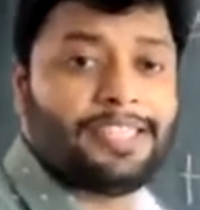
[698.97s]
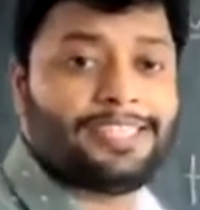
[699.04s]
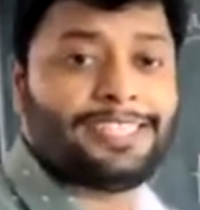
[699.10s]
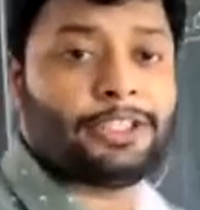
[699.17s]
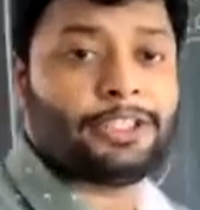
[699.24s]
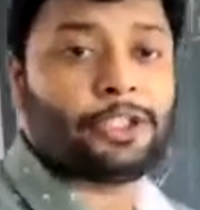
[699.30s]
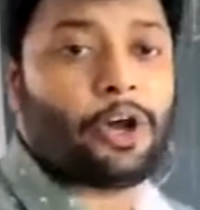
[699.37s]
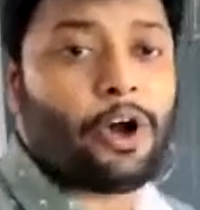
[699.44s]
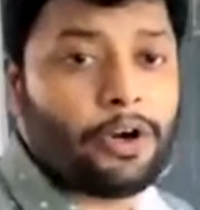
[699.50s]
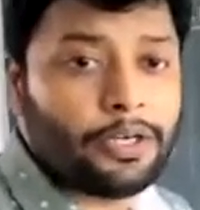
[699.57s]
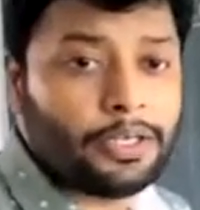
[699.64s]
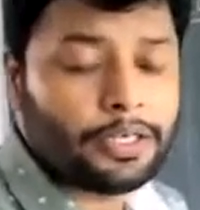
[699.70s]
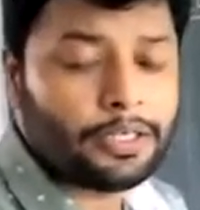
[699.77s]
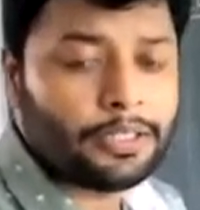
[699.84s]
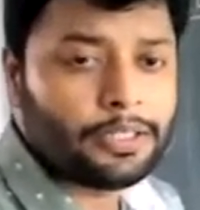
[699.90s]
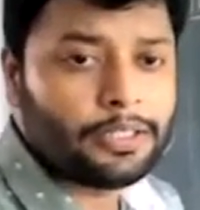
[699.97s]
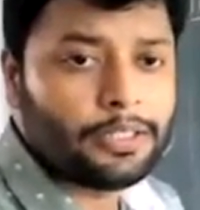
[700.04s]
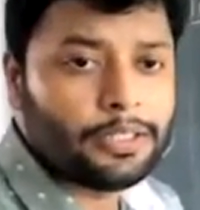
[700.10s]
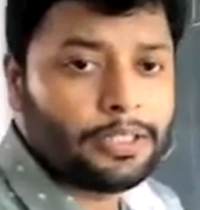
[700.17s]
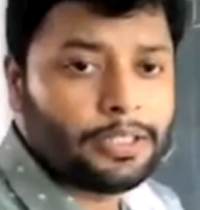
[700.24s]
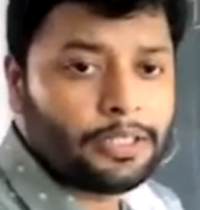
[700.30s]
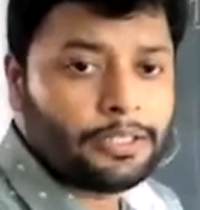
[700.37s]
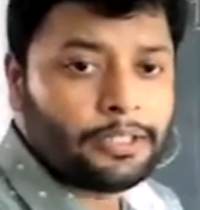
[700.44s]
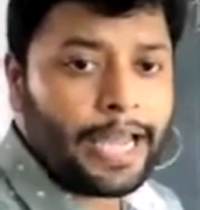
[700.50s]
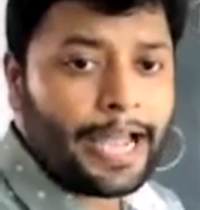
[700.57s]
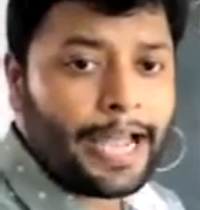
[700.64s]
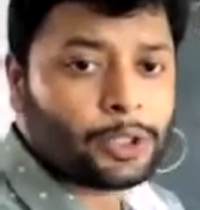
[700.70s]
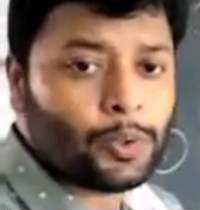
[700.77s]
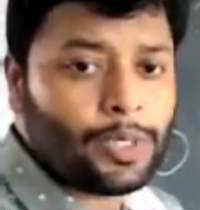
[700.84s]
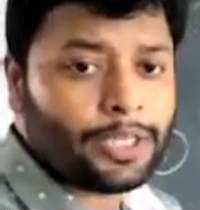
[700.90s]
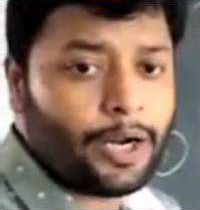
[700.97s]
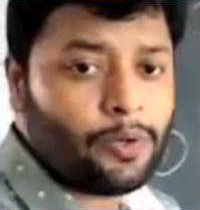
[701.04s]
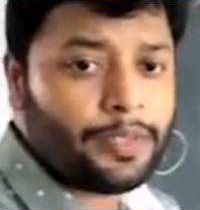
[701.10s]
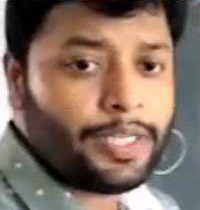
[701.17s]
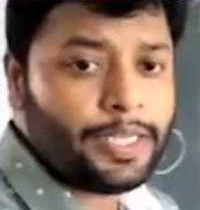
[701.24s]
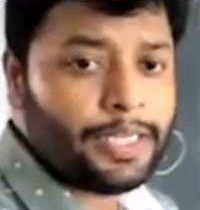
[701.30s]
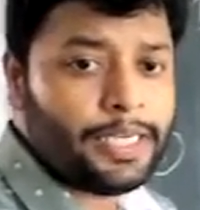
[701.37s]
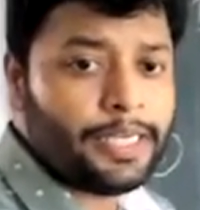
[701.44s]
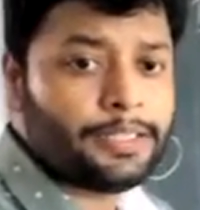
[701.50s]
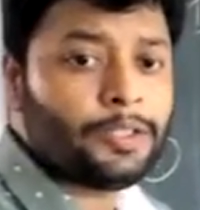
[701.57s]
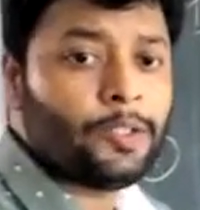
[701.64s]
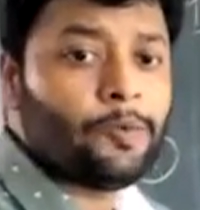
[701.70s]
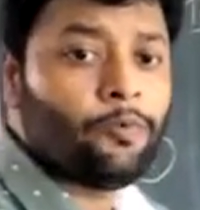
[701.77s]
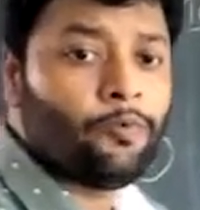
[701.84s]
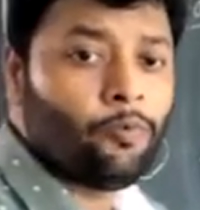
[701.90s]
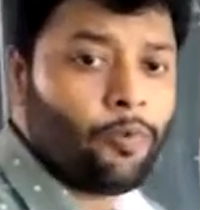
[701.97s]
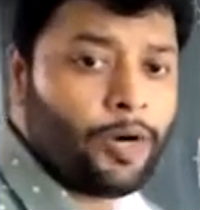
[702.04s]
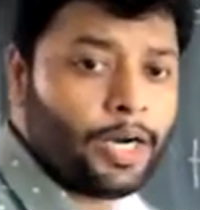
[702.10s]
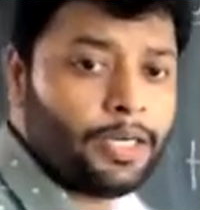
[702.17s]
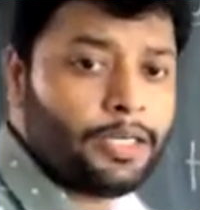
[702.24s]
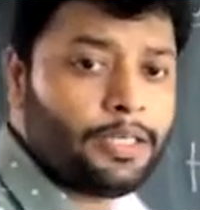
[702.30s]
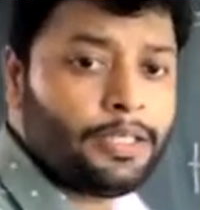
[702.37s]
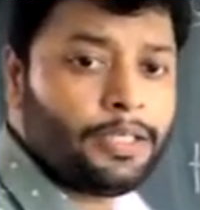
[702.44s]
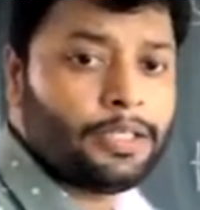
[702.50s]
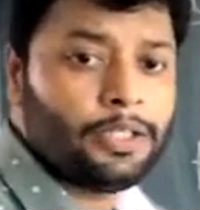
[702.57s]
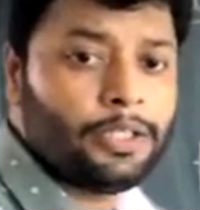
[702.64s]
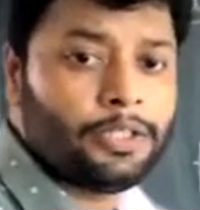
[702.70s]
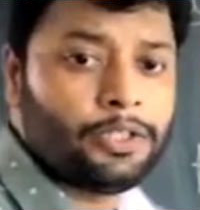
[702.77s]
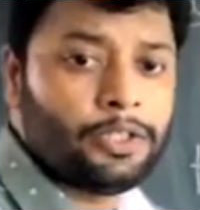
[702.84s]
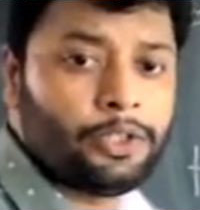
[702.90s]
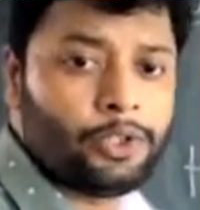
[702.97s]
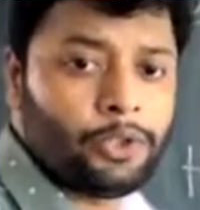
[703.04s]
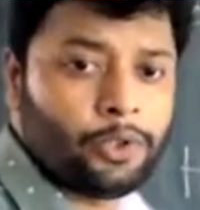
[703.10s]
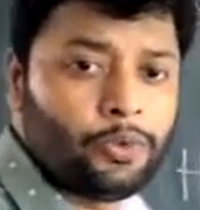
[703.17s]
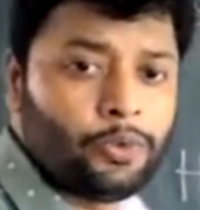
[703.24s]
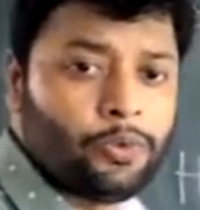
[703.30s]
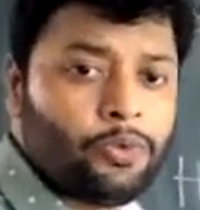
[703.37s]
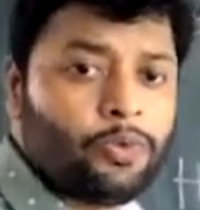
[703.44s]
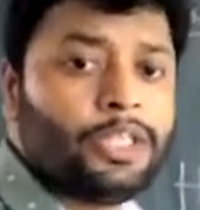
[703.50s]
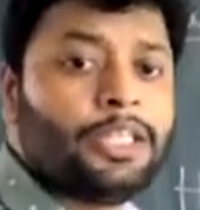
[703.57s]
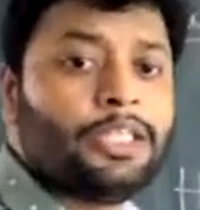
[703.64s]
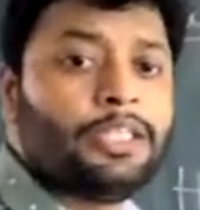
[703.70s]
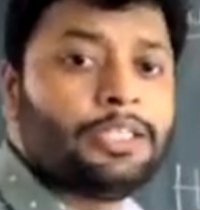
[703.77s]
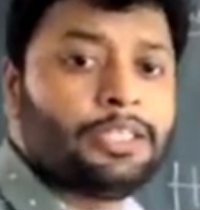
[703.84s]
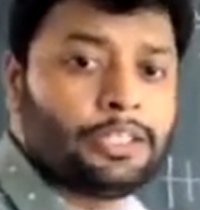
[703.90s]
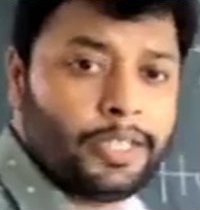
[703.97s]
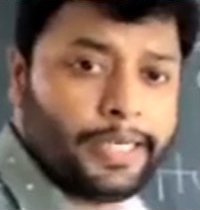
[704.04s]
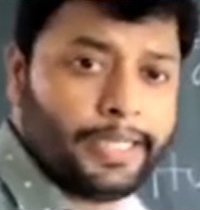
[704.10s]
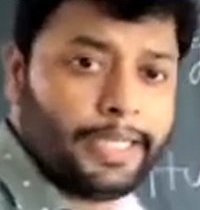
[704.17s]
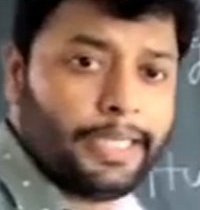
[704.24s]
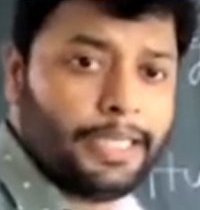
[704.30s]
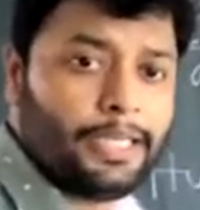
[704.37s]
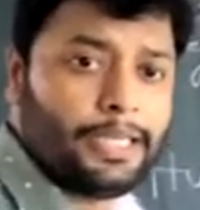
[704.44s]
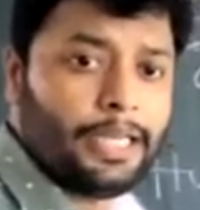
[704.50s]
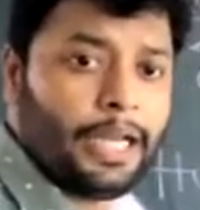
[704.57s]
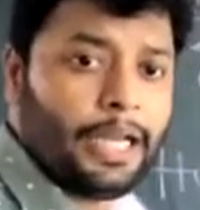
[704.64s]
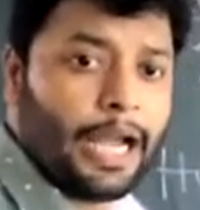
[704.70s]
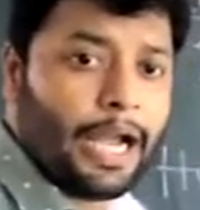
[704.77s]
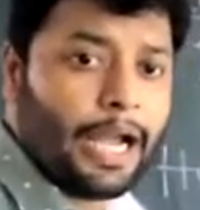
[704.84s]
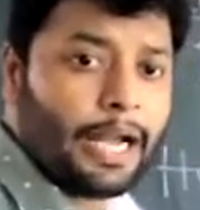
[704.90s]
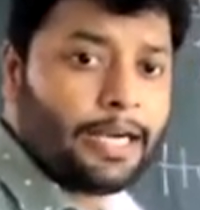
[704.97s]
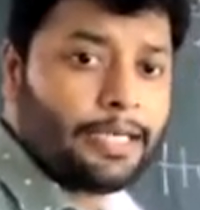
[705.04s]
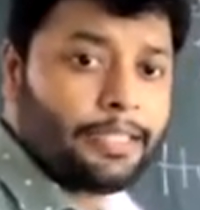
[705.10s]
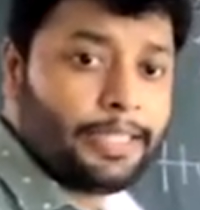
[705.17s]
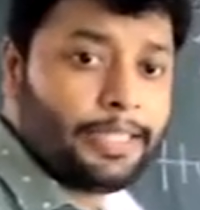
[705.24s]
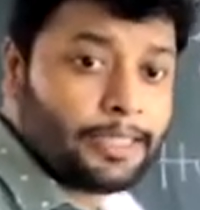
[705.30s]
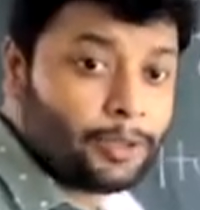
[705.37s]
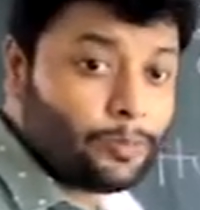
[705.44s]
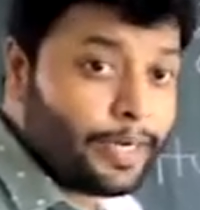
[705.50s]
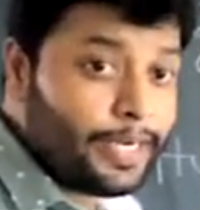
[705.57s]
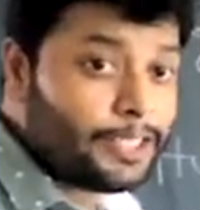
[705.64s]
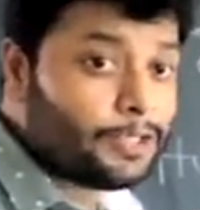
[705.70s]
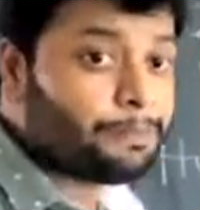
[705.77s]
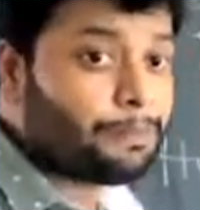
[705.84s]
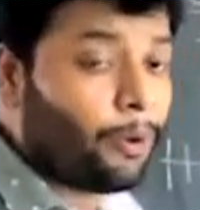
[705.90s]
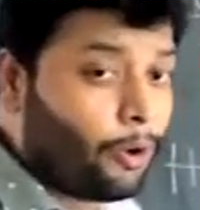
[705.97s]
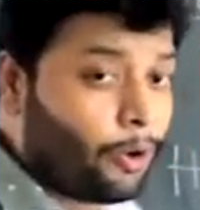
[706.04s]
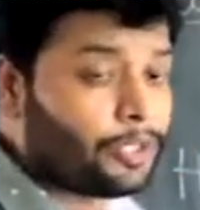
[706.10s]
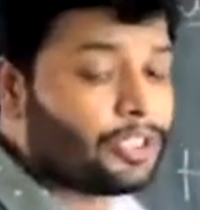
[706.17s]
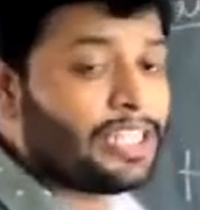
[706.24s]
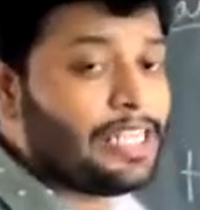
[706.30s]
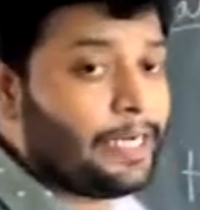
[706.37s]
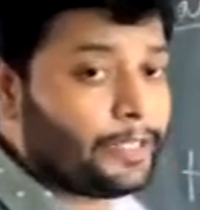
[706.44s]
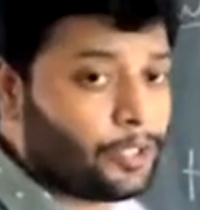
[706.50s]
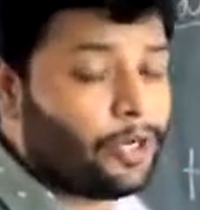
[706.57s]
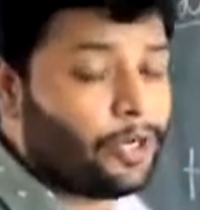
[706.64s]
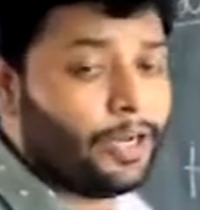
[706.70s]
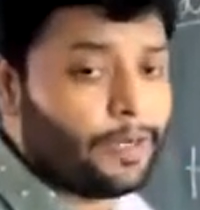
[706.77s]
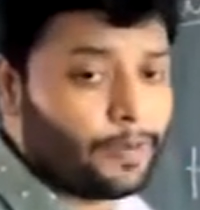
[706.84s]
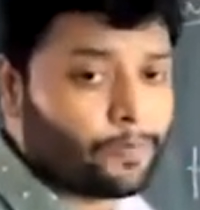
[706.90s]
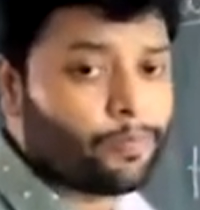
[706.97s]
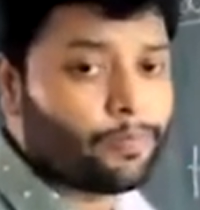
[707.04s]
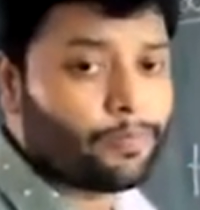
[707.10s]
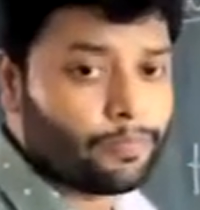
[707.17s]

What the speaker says: This is wrong. The actual counting is 1, 2, 3, and this one is fourth electron.